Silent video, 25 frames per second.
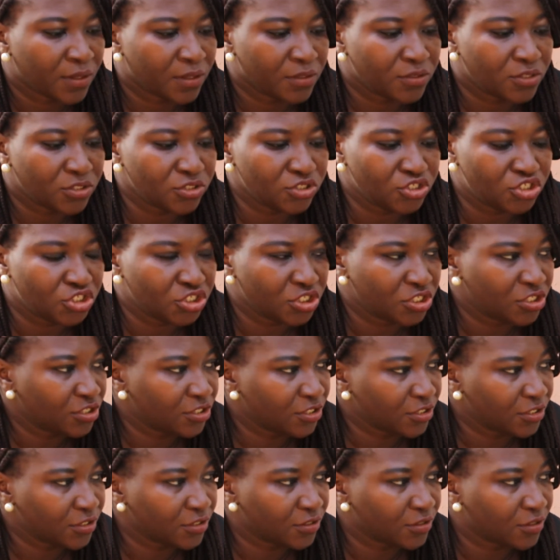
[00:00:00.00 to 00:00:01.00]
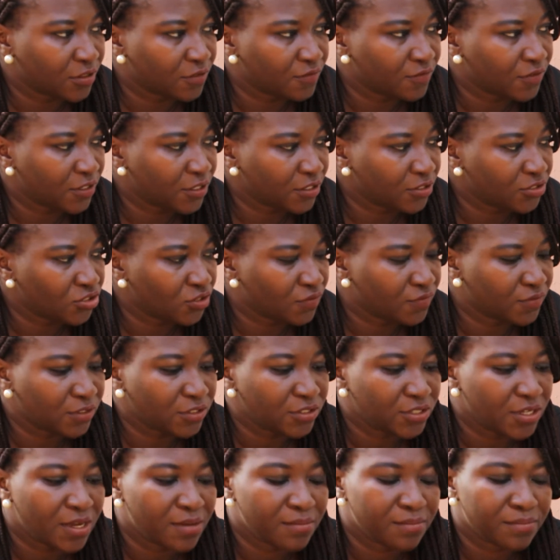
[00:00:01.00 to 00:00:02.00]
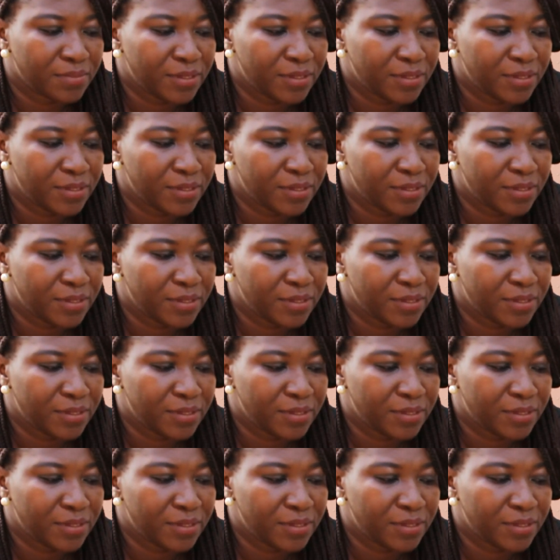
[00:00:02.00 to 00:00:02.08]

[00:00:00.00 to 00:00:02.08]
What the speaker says: the journey of each of the yam